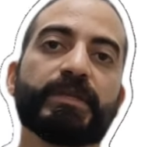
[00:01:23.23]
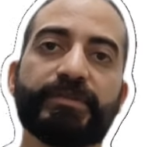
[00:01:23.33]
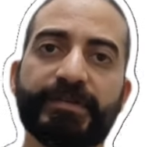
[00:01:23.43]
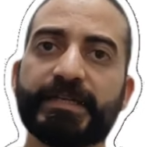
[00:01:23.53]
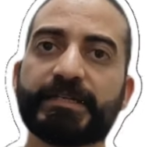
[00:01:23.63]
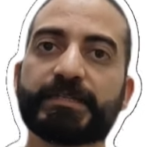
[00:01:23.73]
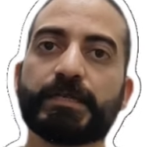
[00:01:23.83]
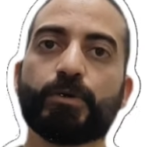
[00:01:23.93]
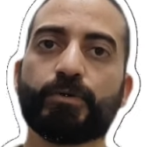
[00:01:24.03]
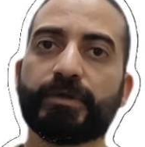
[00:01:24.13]
First,
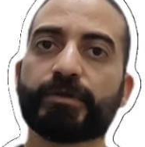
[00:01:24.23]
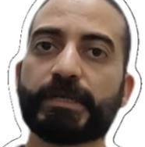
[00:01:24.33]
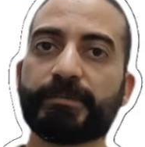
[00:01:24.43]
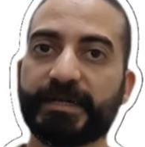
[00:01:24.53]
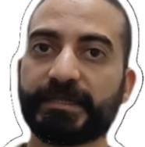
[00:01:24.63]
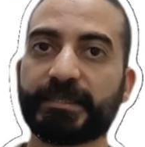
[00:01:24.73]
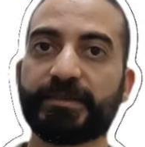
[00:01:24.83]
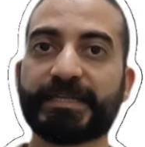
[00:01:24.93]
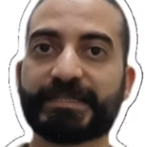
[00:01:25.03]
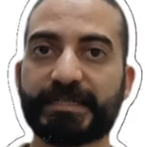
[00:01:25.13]
we
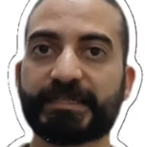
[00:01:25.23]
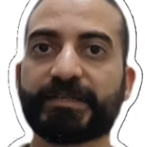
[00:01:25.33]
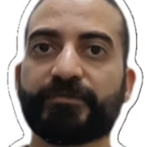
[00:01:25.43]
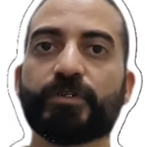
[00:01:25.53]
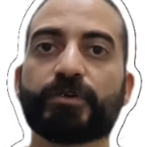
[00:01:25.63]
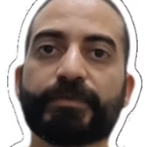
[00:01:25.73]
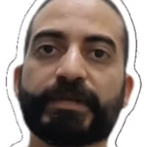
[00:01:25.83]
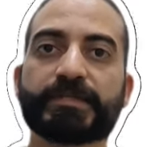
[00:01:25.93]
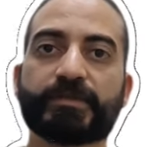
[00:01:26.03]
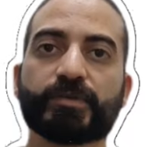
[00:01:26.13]
subtract
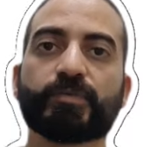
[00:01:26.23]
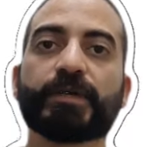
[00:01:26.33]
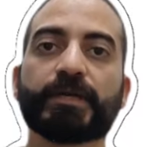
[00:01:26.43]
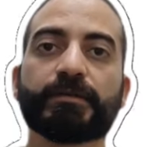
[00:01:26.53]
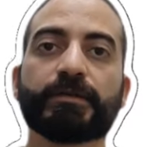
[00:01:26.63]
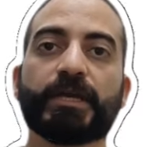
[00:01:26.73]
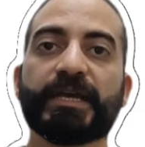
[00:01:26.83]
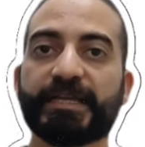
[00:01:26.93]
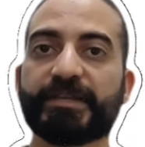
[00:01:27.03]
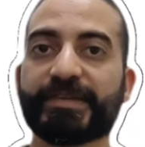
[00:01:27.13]
16.379
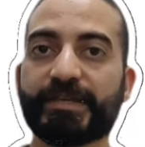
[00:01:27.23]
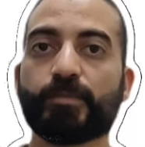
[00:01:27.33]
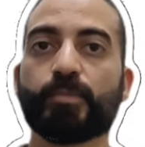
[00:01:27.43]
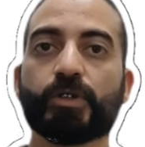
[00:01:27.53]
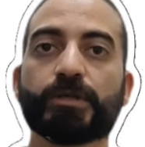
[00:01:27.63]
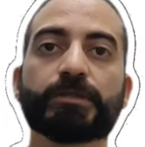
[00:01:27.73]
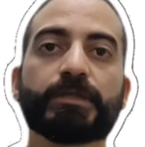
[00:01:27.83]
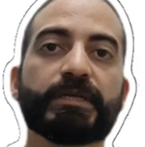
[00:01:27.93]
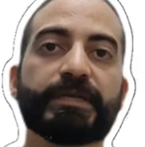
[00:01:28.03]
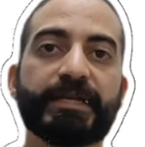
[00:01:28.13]
and
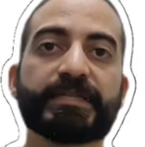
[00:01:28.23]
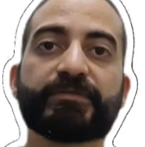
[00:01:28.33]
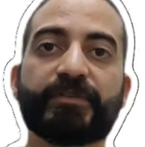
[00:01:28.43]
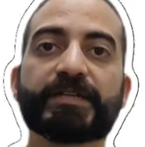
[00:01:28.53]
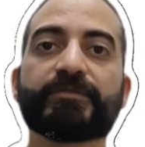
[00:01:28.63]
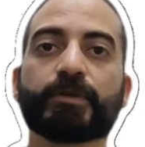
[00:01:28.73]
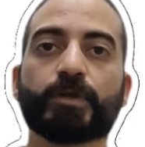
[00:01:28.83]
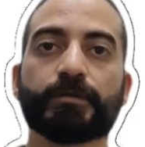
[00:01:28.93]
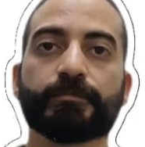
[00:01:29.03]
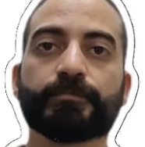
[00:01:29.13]

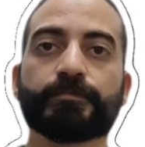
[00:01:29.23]
0.879.